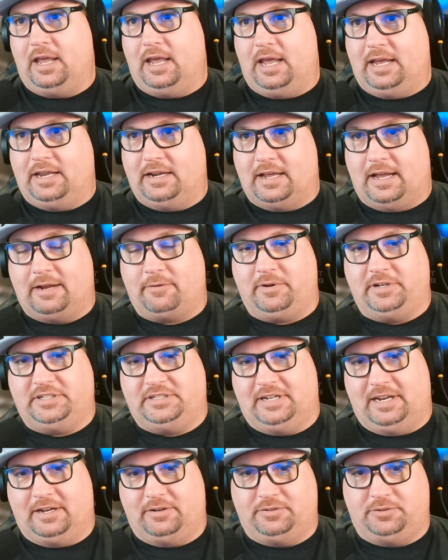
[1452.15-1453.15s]
And I
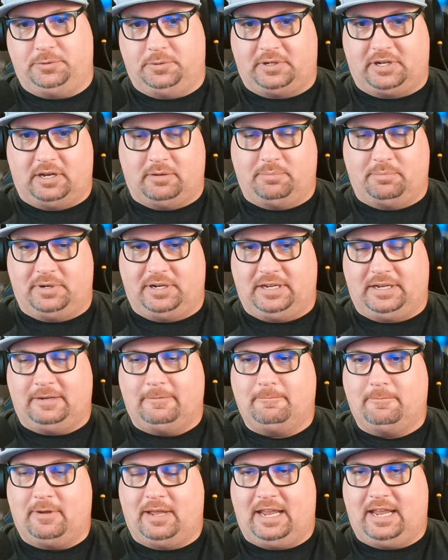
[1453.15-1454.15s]
reached out to a
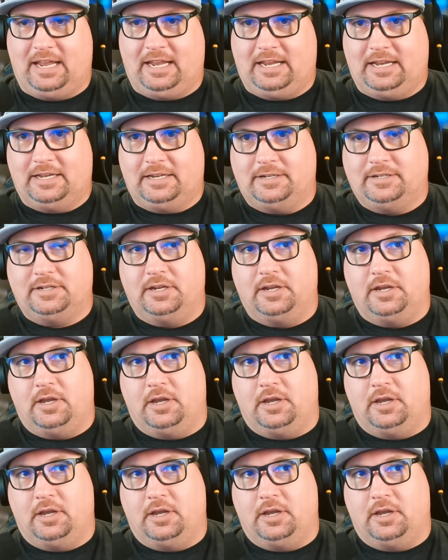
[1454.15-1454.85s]
company, and